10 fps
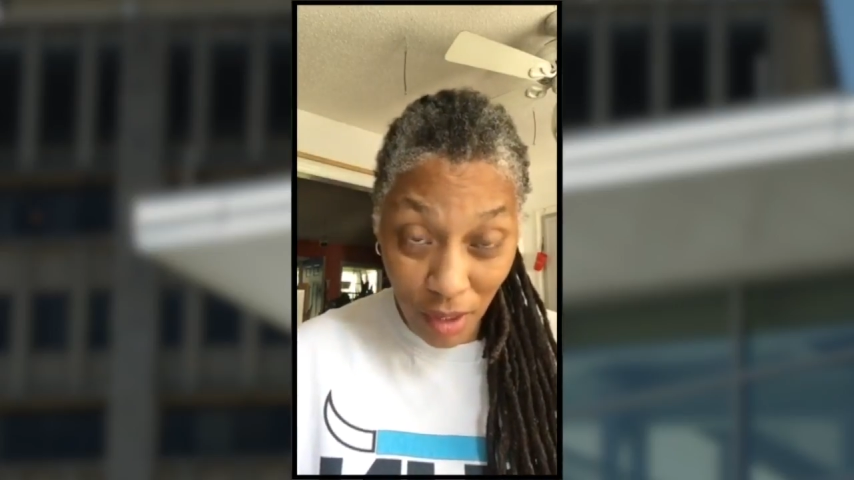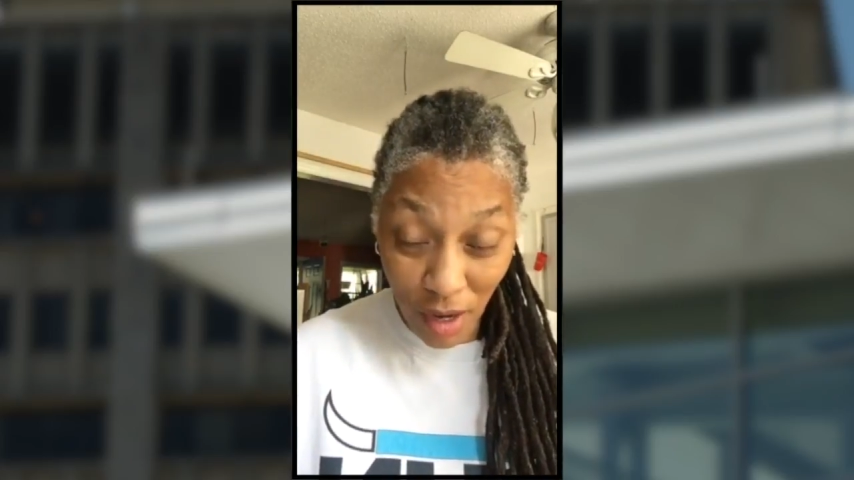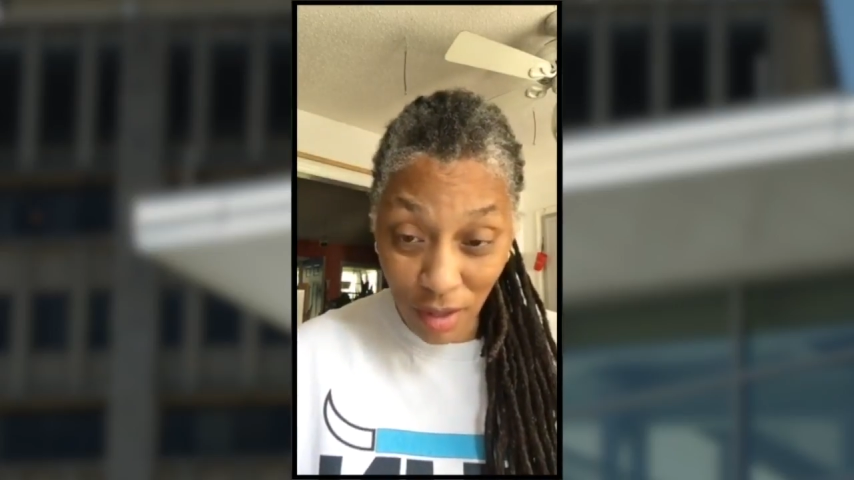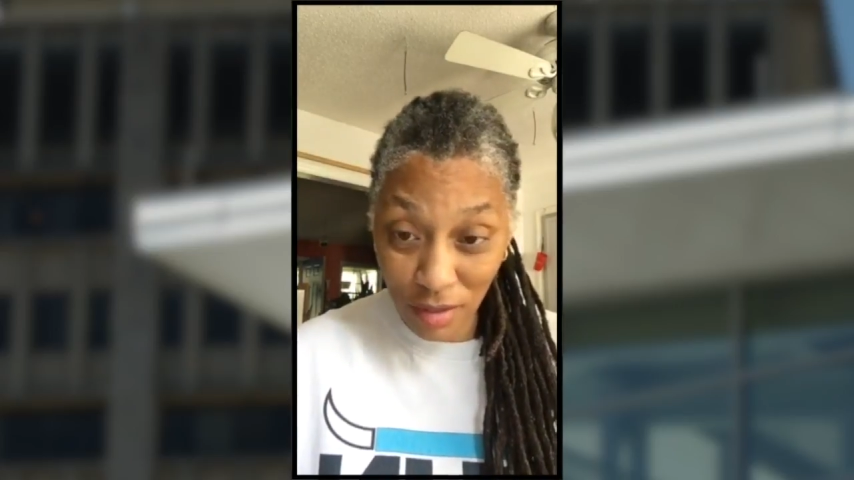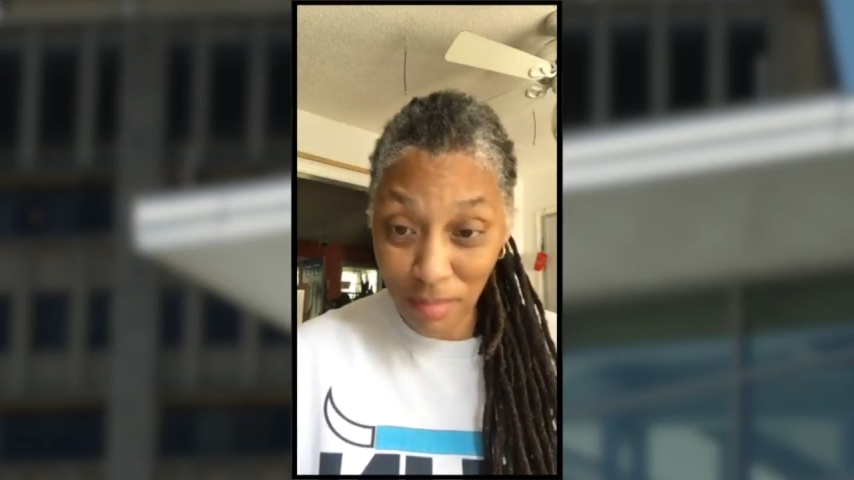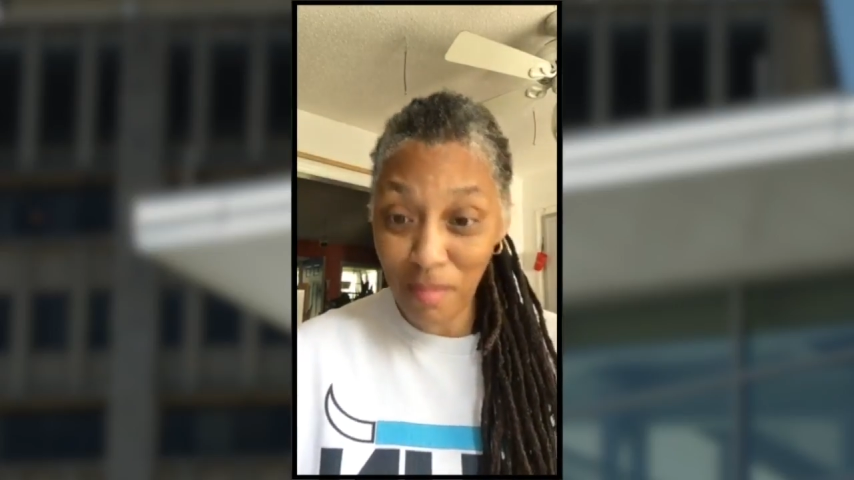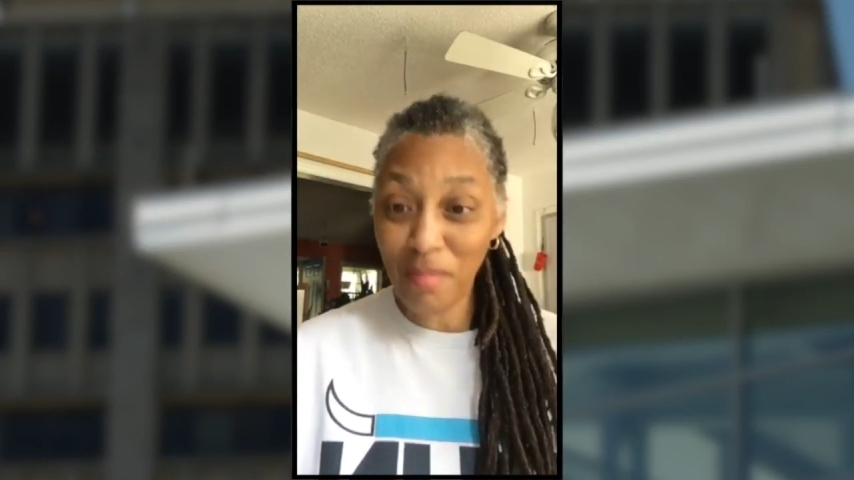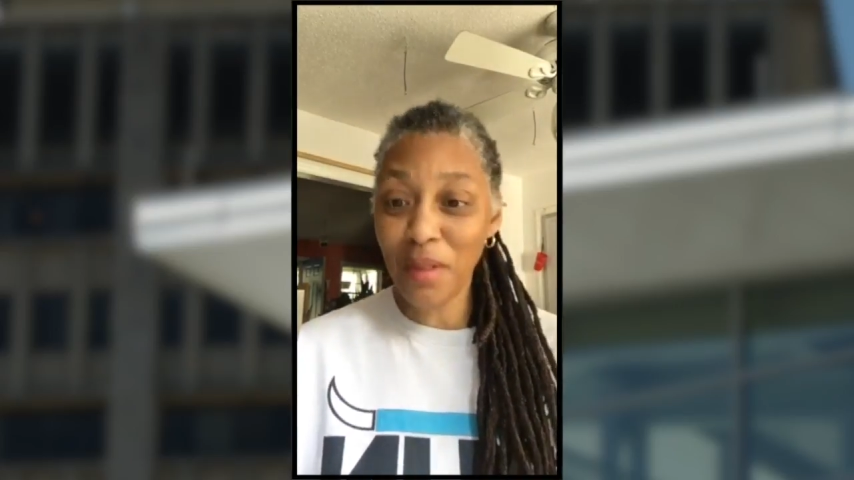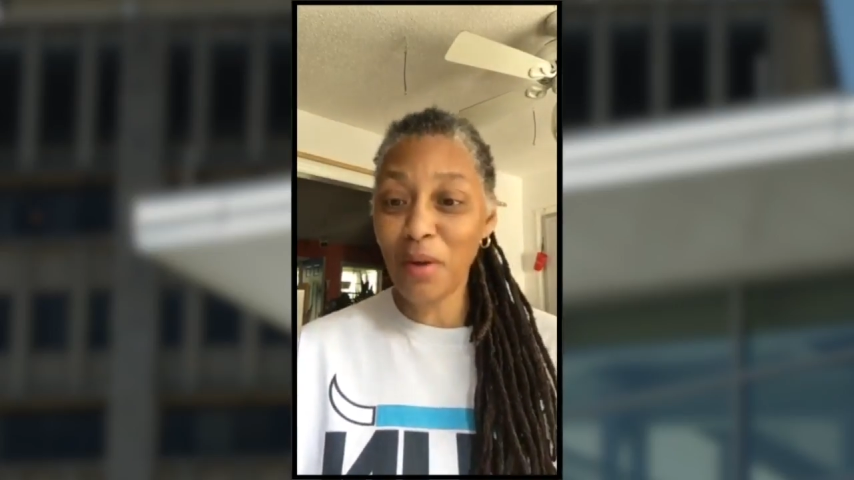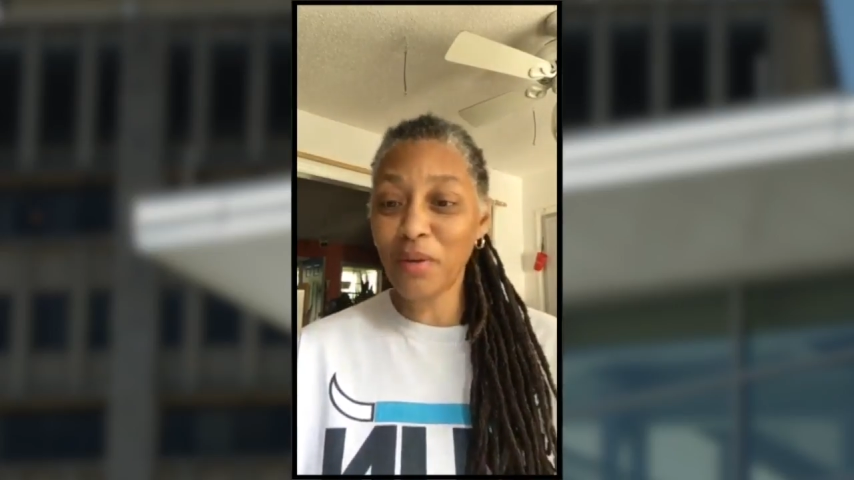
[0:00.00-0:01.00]
Yes.
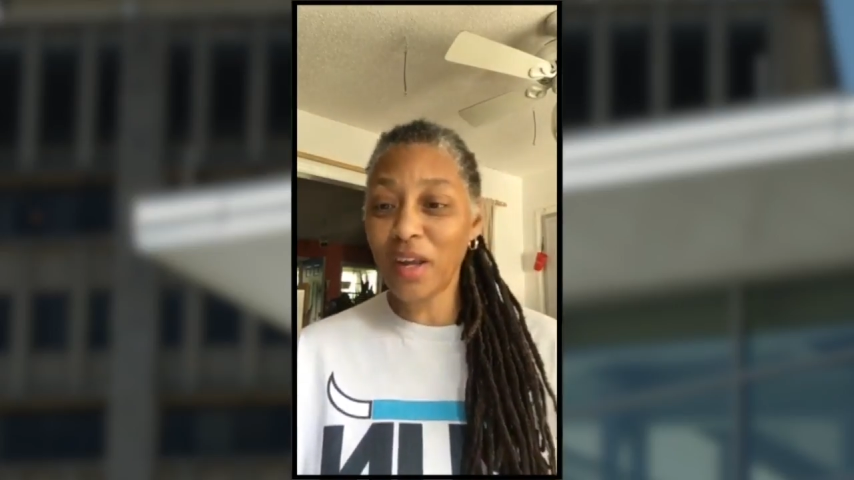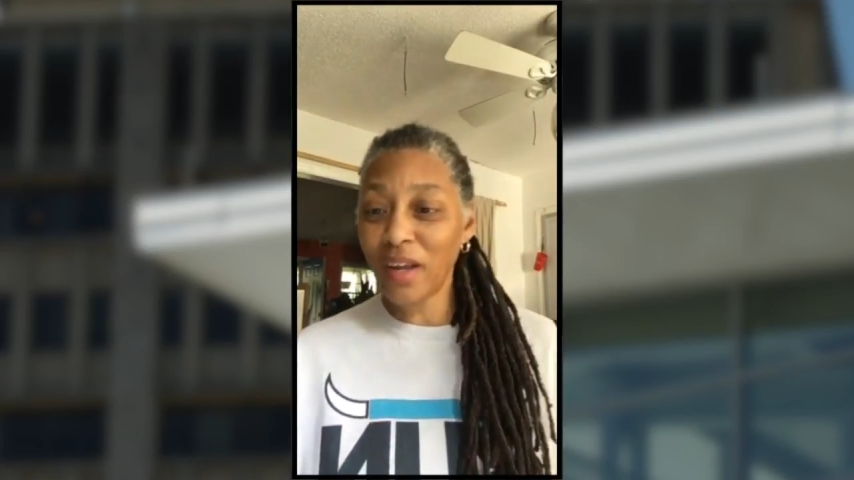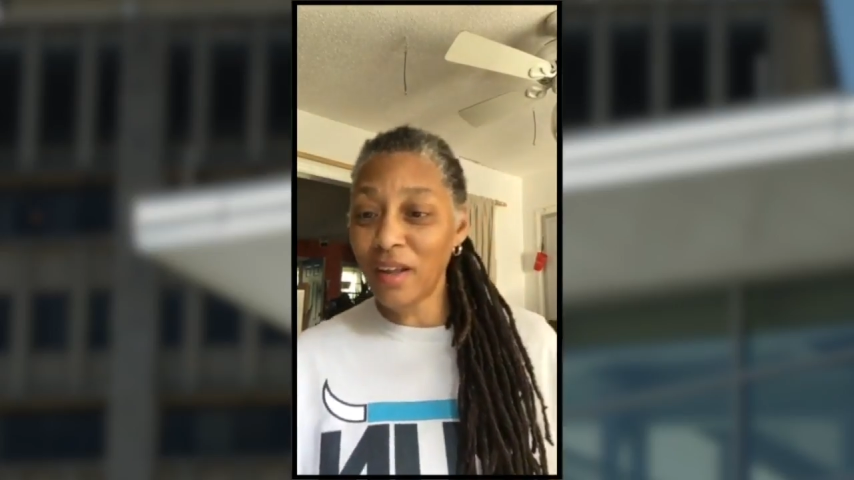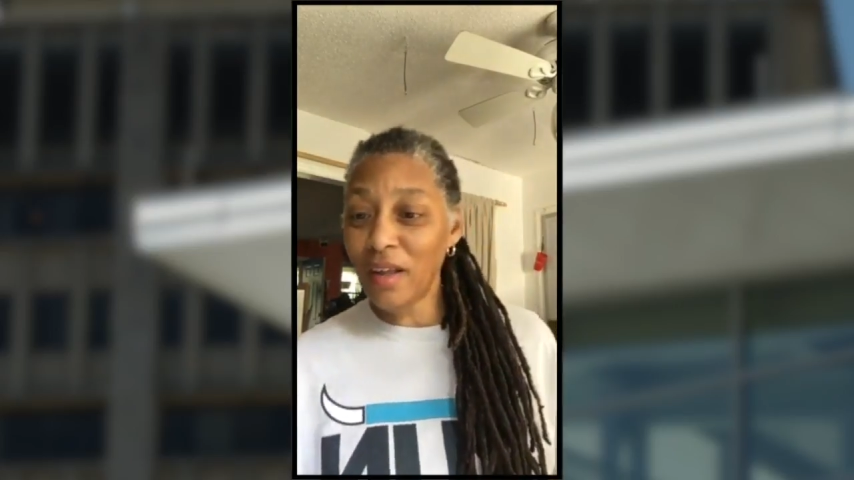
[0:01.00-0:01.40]
Okay.